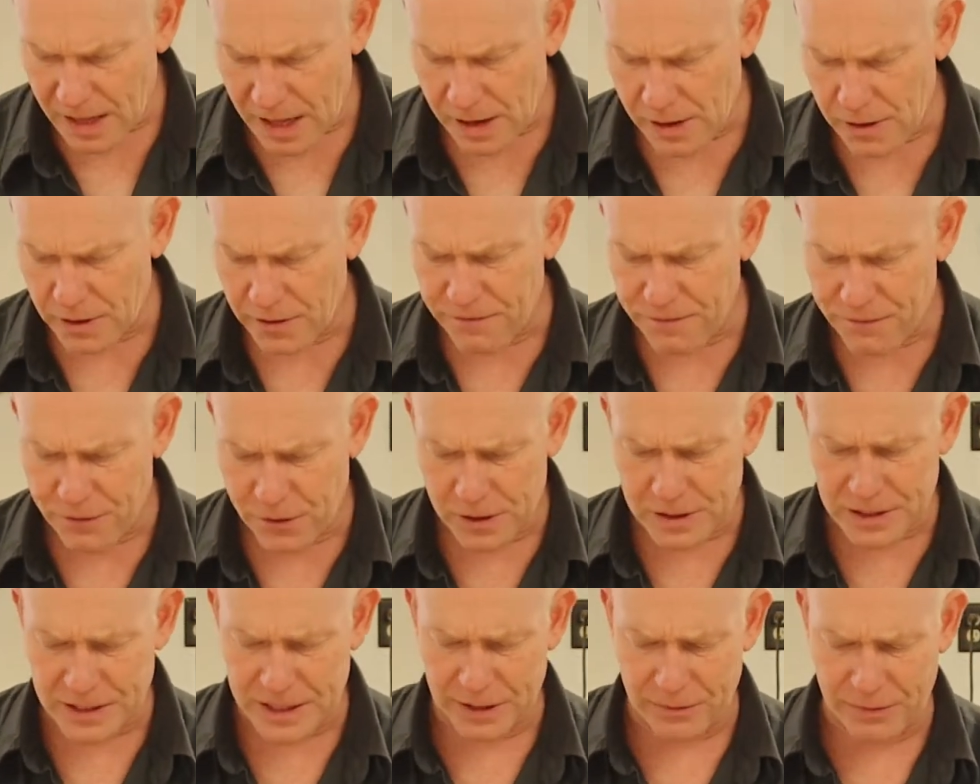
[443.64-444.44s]
The
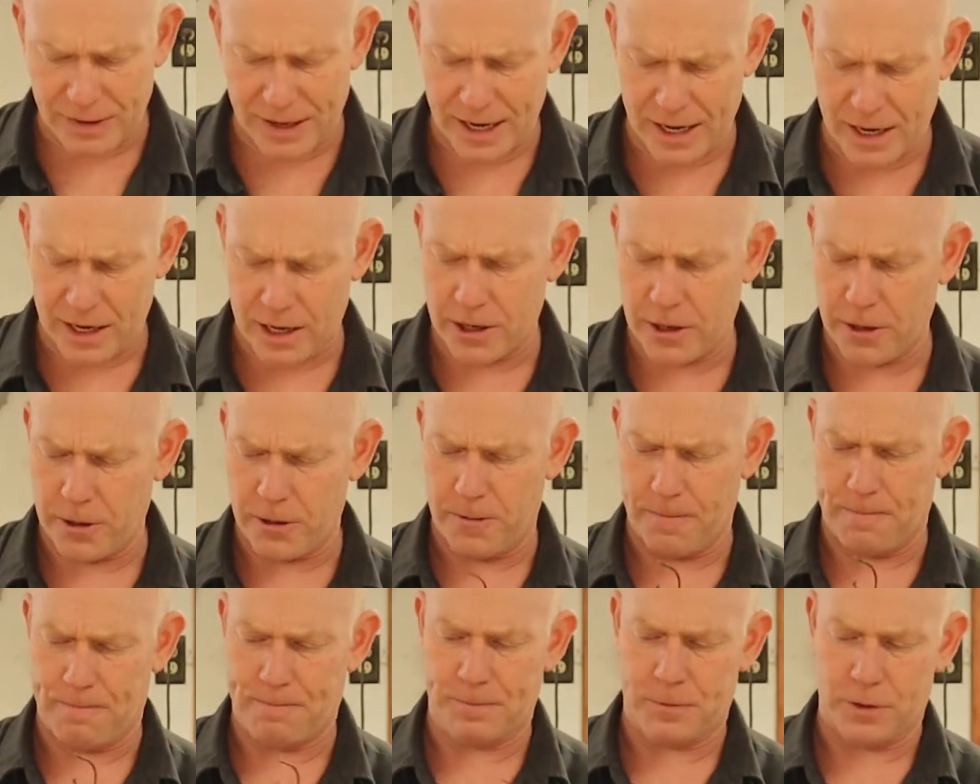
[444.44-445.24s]
first thing we got to
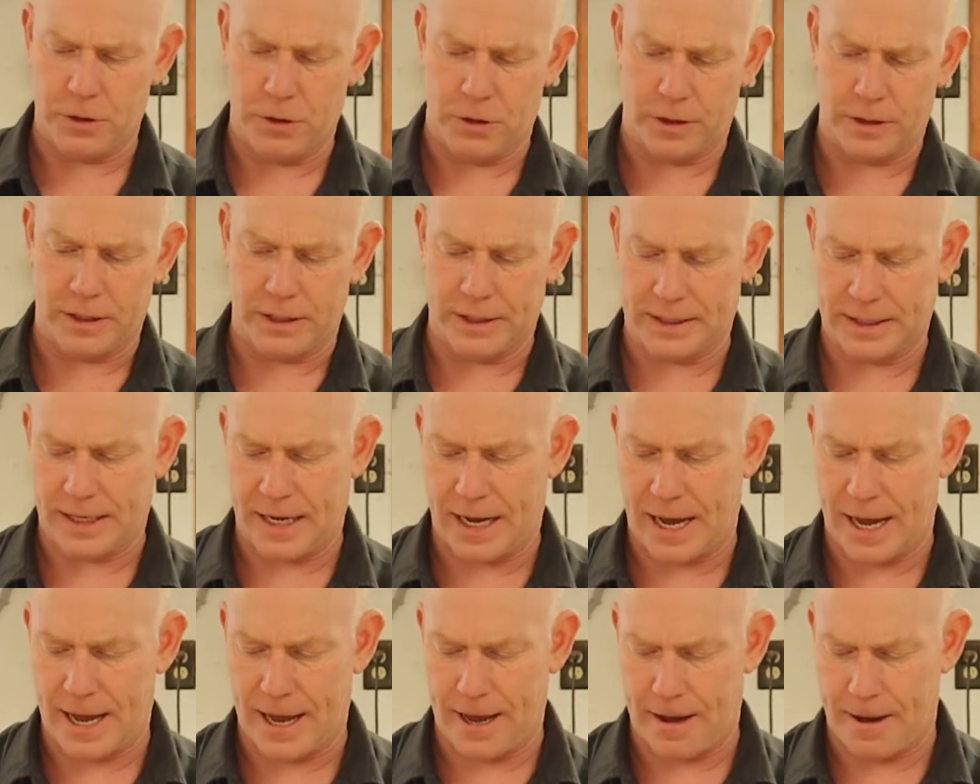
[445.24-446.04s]
do to hook this
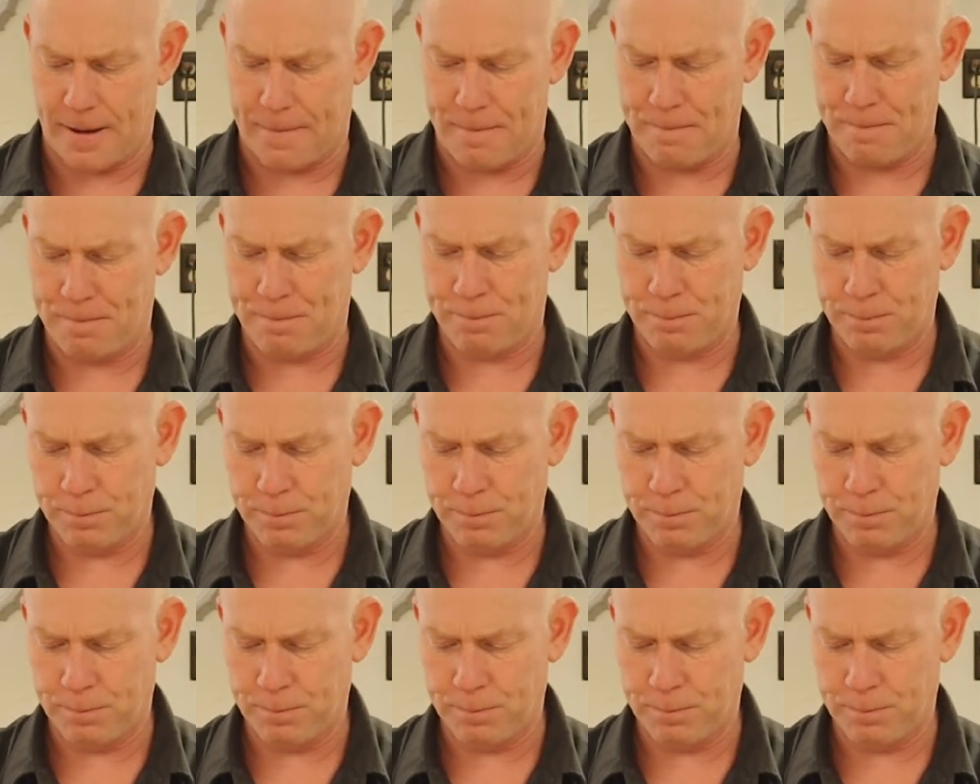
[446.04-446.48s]
guy up